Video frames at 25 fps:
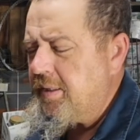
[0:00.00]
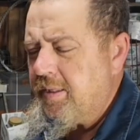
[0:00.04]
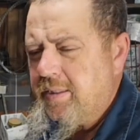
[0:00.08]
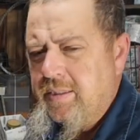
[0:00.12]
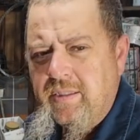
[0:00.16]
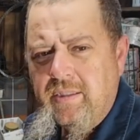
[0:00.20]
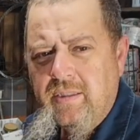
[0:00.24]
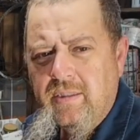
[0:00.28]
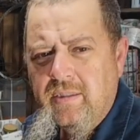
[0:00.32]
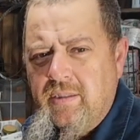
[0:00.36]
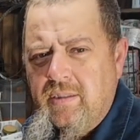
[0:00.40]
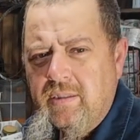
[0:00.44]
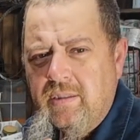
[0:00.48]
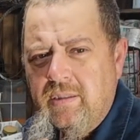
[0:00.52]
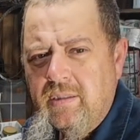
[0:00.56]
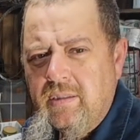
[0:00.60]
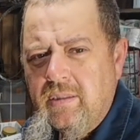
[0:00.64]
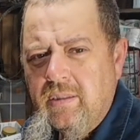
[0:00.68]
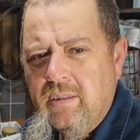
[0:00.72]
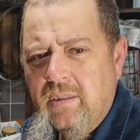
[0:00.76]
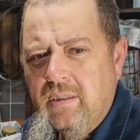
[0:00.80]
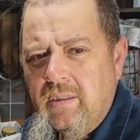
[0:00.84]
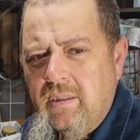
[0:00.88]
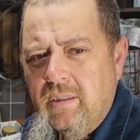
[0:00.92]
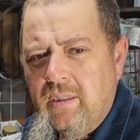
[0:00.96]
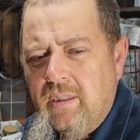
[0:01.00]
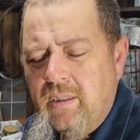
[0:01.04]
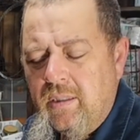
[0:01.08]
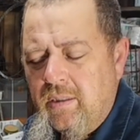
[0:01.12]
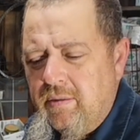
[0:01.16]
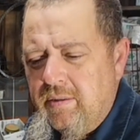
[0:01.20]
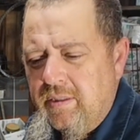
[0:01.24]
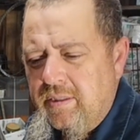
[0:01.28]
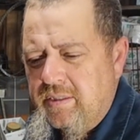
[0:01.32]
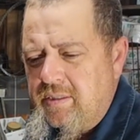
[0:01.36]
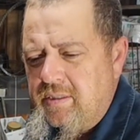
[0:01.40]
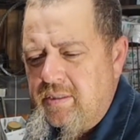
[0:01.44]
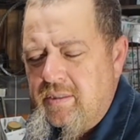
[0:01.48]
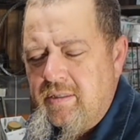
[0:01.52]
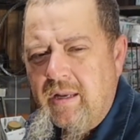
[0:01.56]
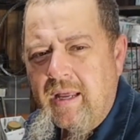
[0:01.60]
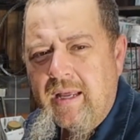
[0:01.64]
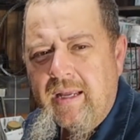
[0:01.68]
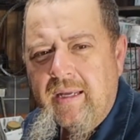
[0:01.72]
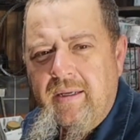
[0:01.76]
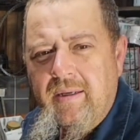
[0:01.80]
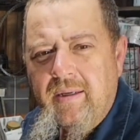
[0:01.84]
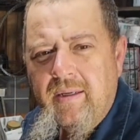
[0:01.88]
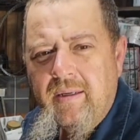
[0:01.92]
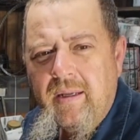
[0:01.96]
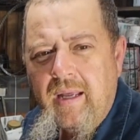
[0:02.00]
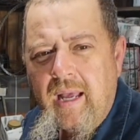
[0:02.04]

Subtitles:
This is like